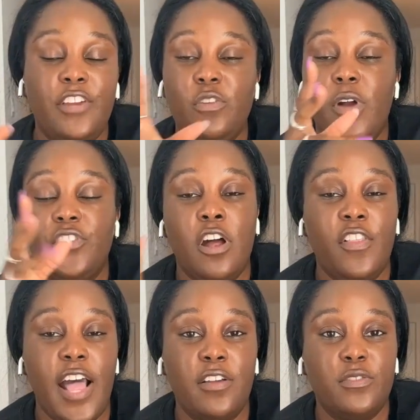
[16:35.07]
She watched all
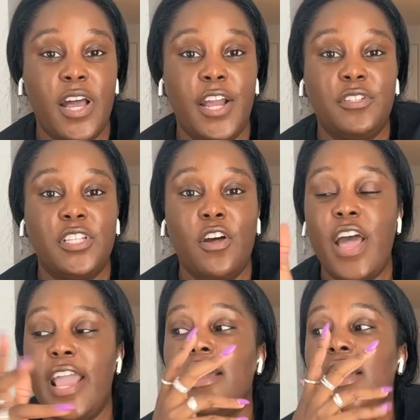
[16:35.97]
the Housewives, so
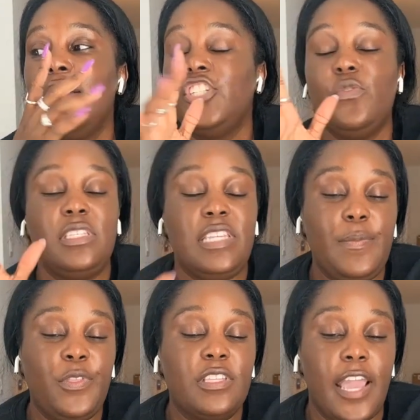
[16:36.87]
like she was deep
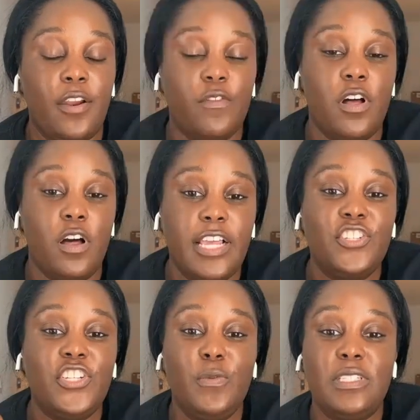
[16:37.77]
in the scandal ball. Like
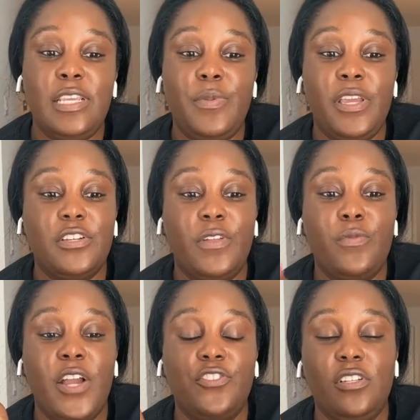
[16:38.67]
she was deep into it. That's
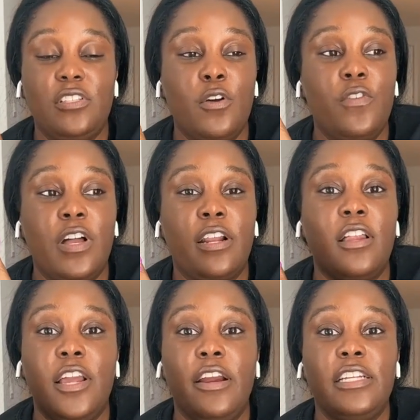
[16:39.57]
why she's so fucking
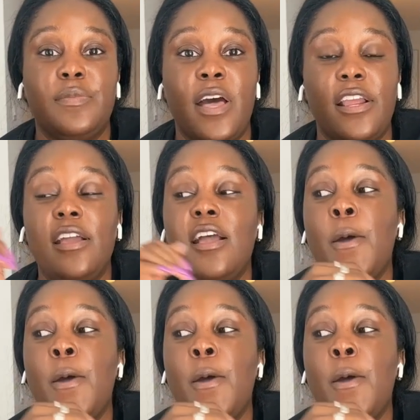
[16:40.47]
hilarious about it.